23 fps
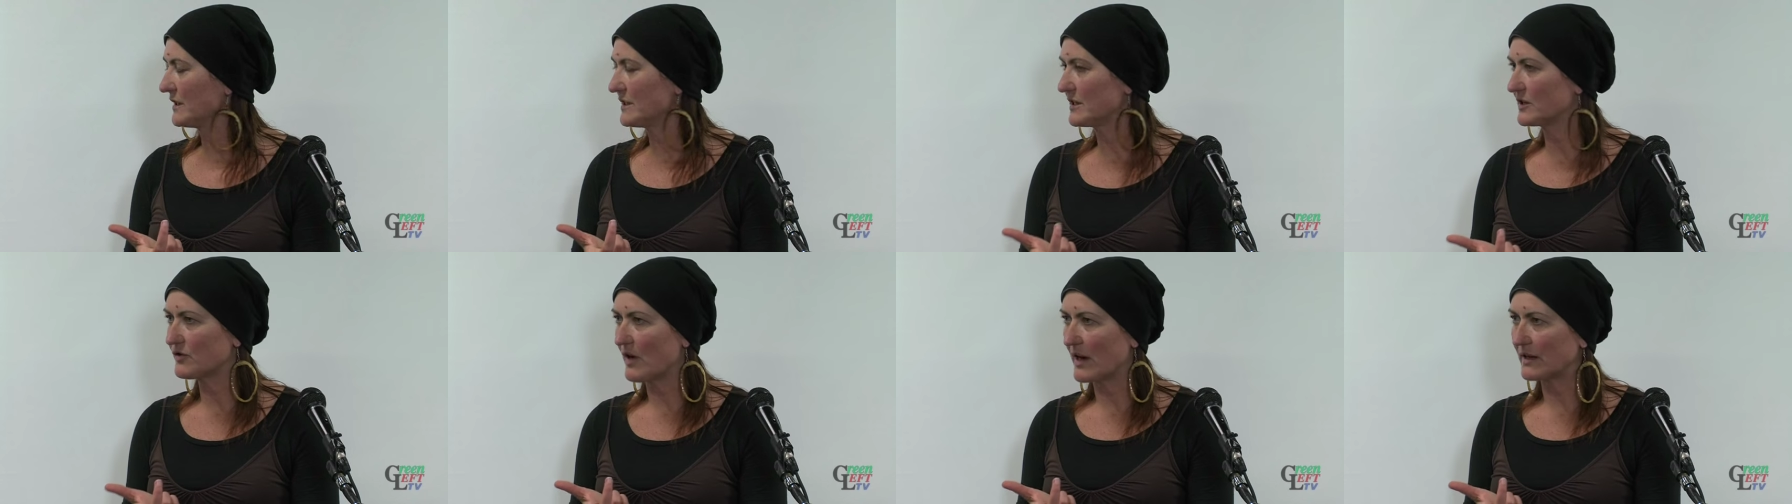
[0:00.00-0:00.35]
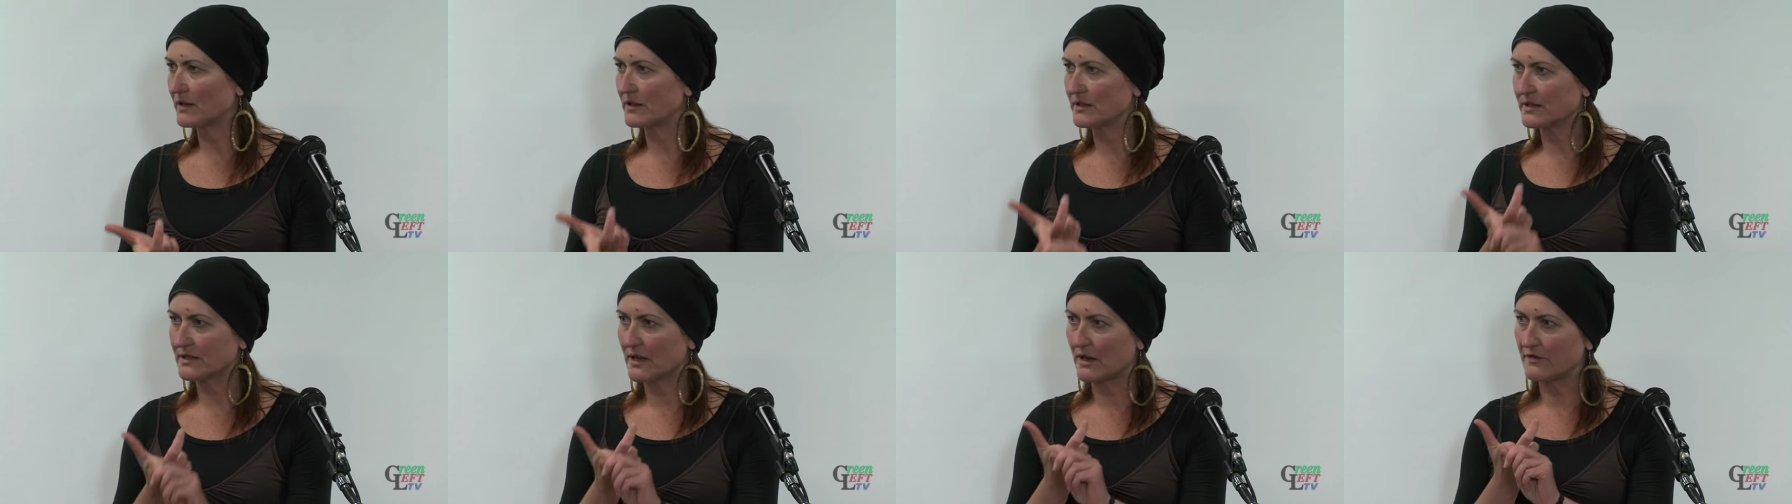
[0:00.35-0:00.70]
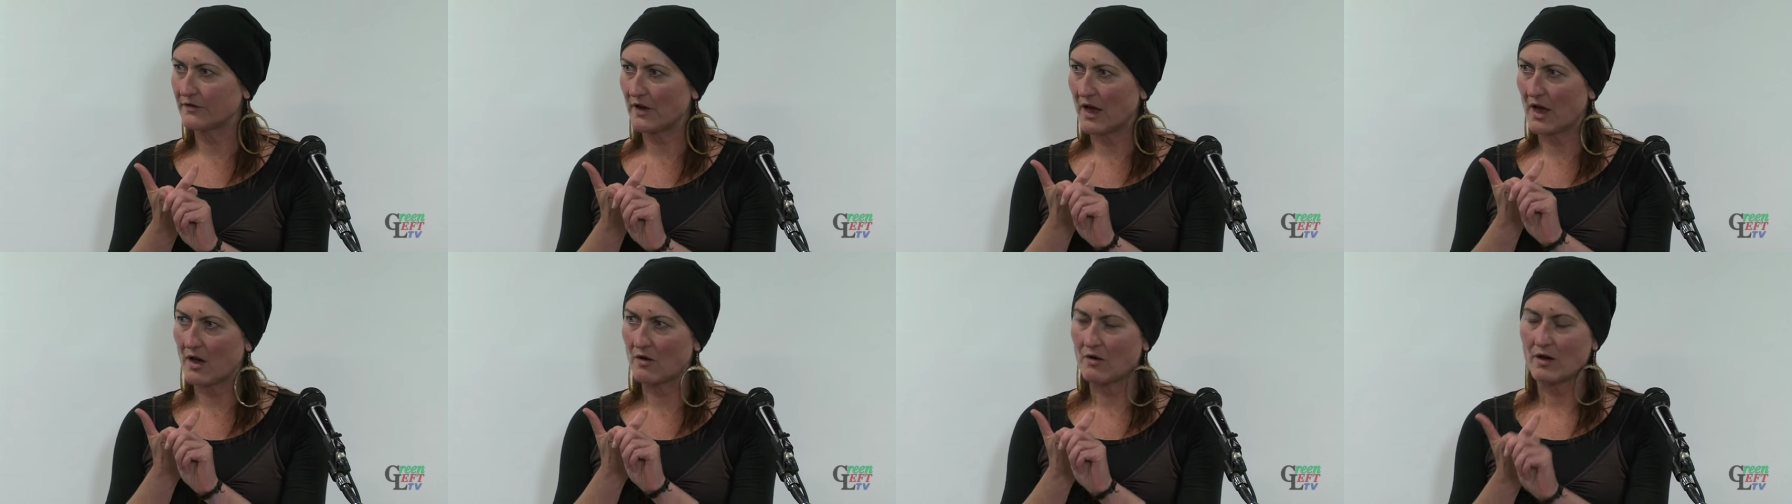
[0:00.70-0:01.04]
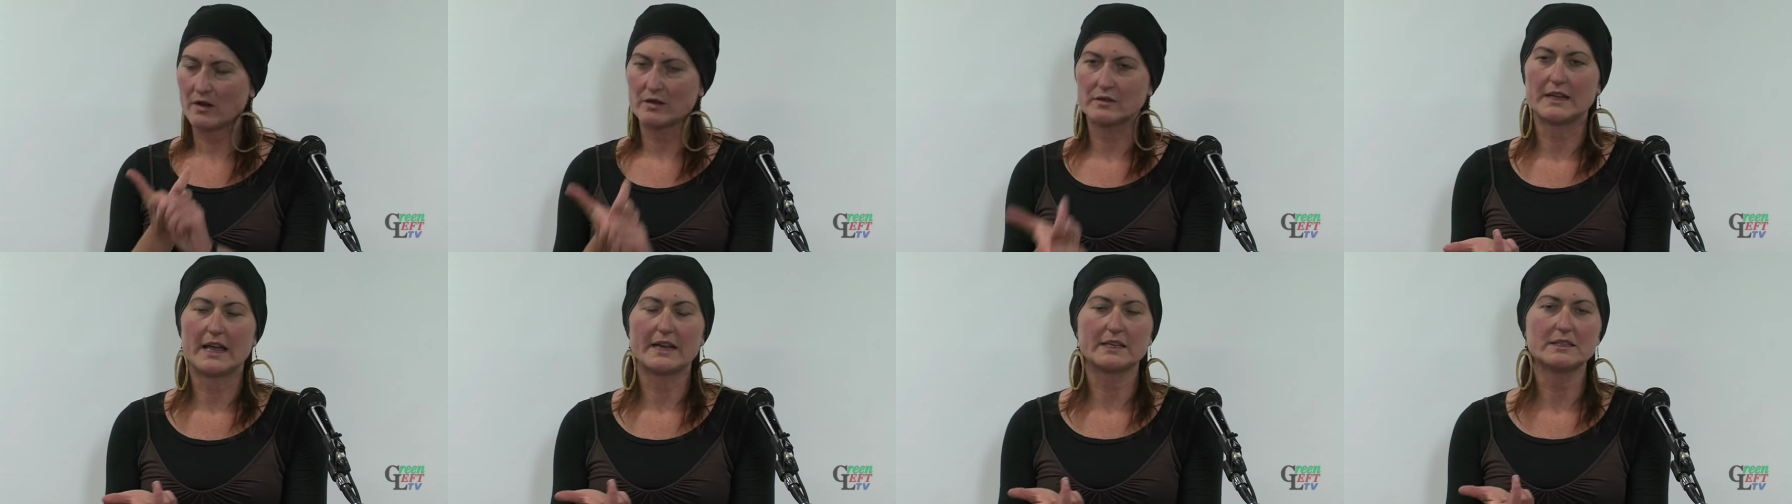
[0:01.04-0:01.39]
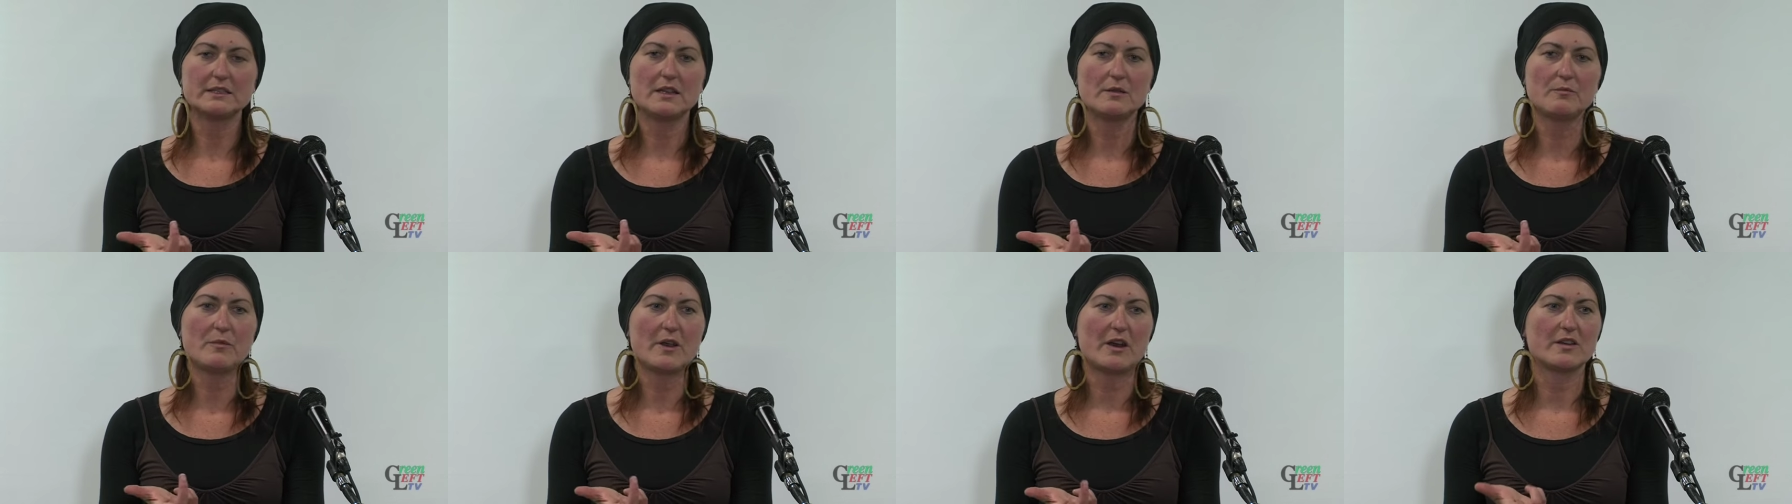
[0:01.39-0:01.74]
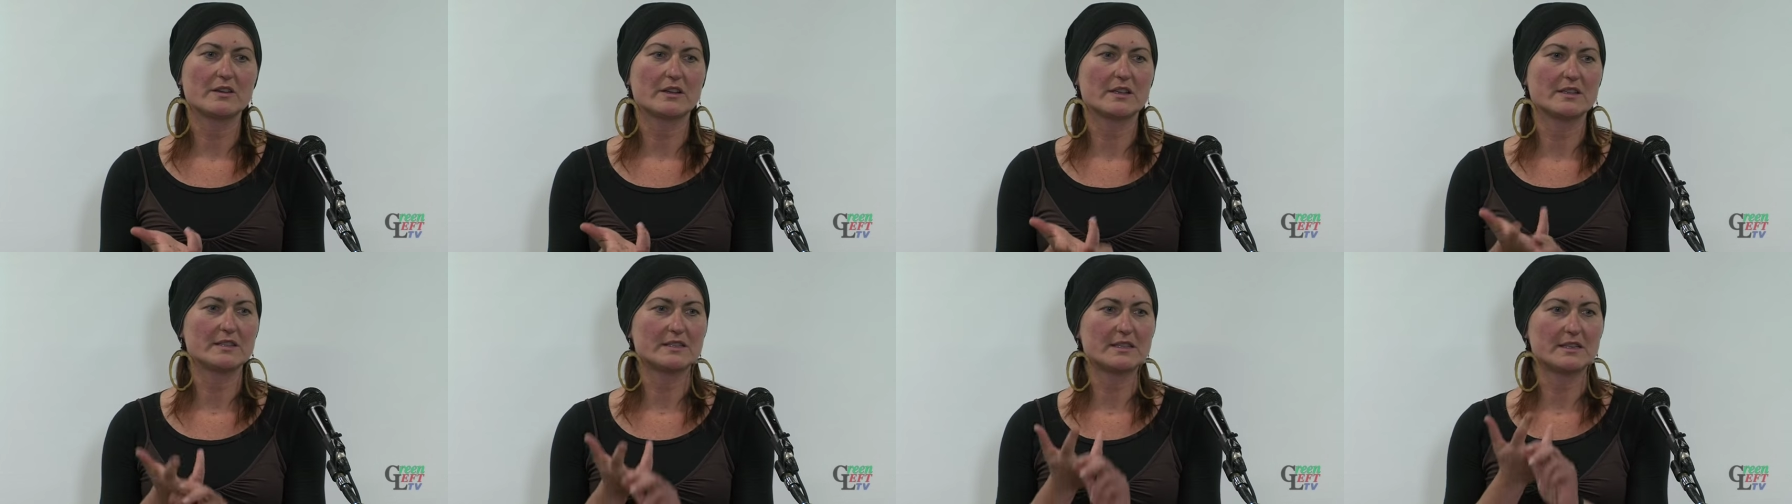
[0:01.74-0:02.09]
the struggles of our Latin
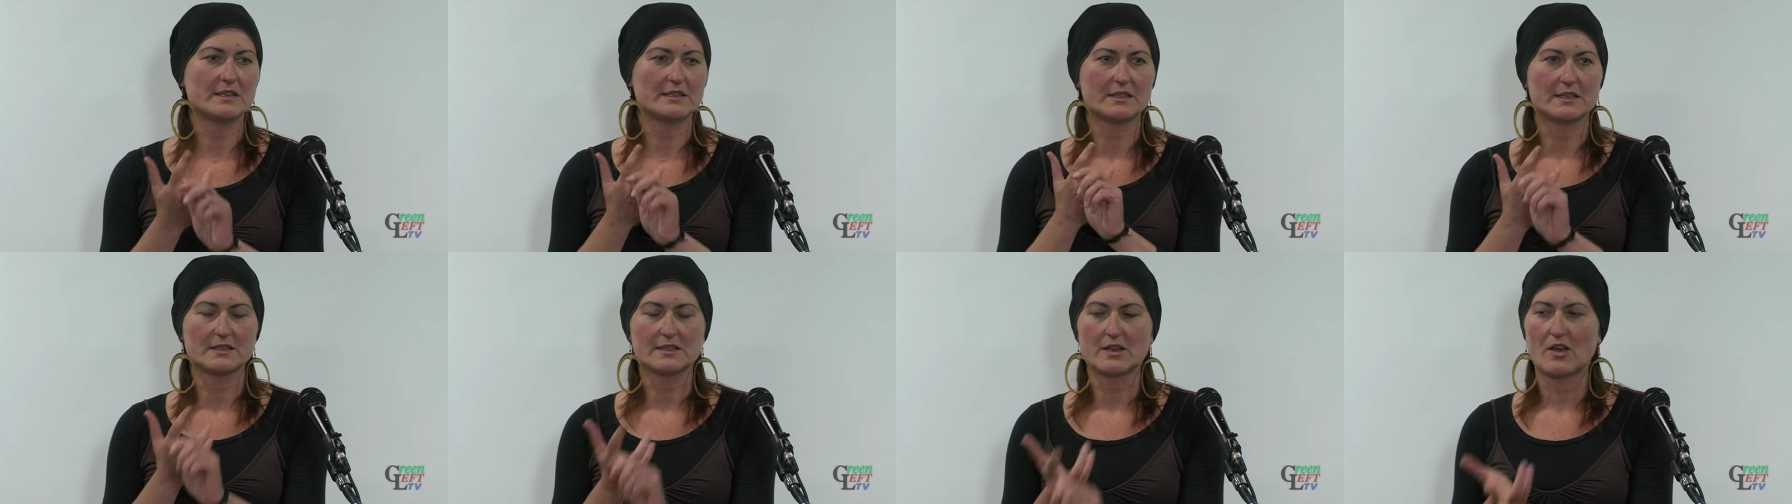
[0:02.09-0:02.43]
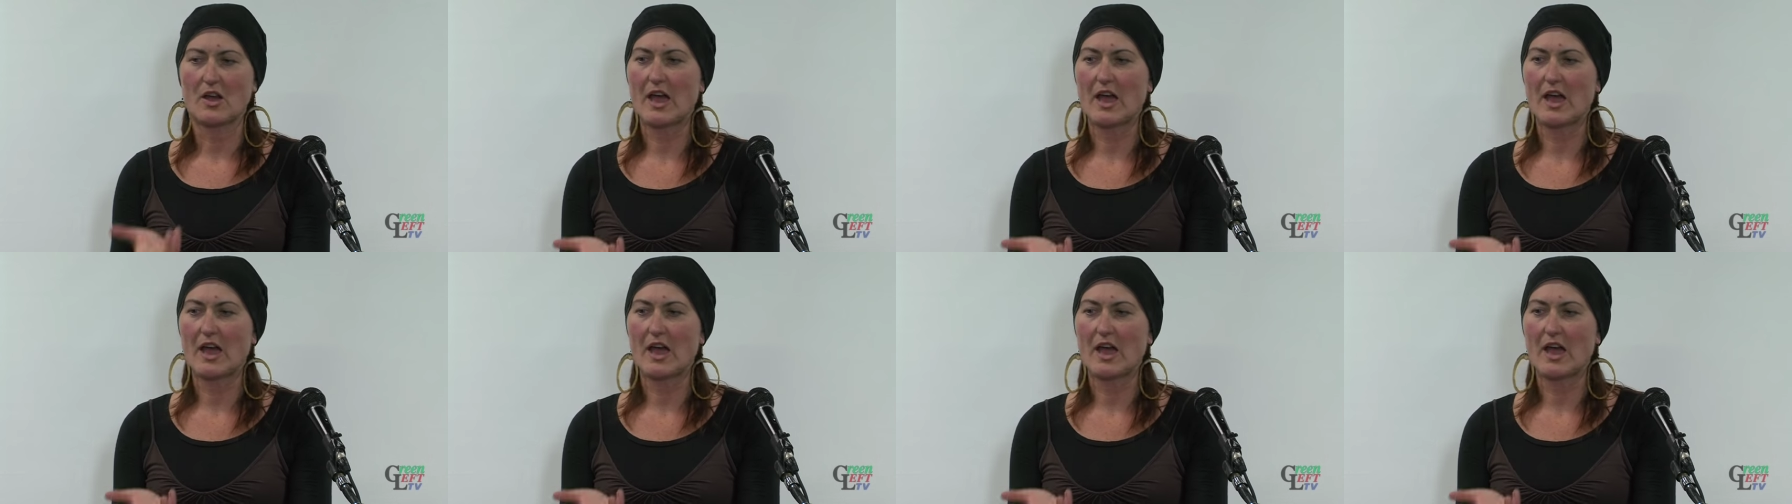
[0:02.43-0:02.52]
American sisters,